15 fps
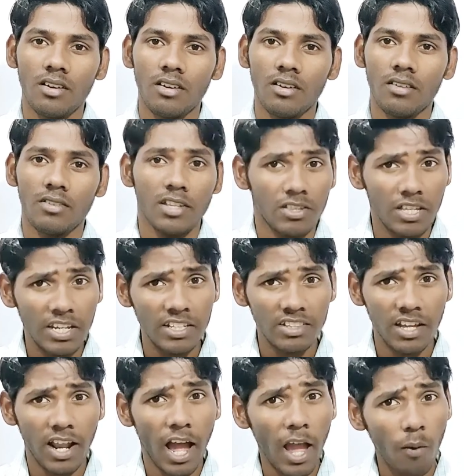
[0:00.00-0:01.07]
The thing
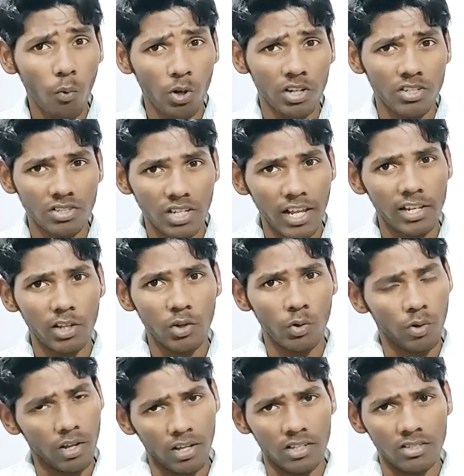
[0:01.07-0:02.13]
that I want to tell you
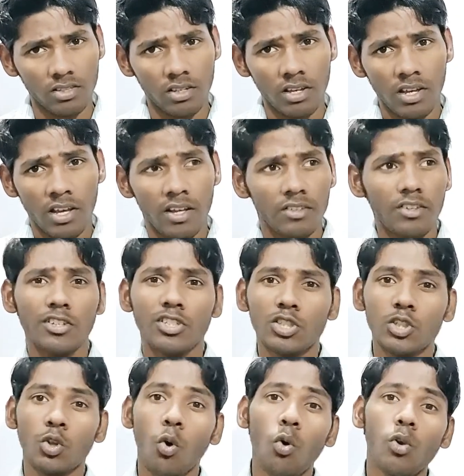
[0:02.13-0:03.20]
is there is
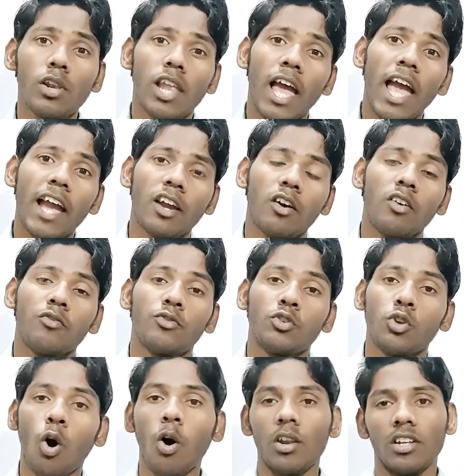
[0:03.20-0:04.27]
no lack of
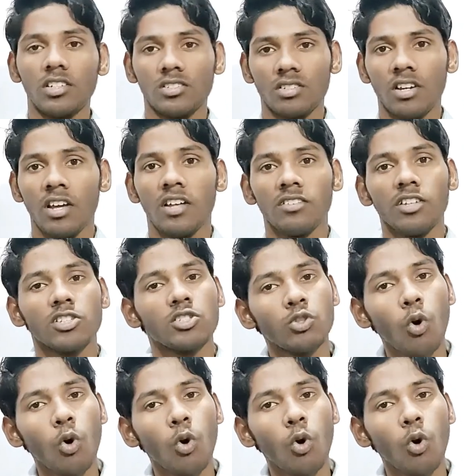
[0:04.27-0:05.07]
knowledge, there is no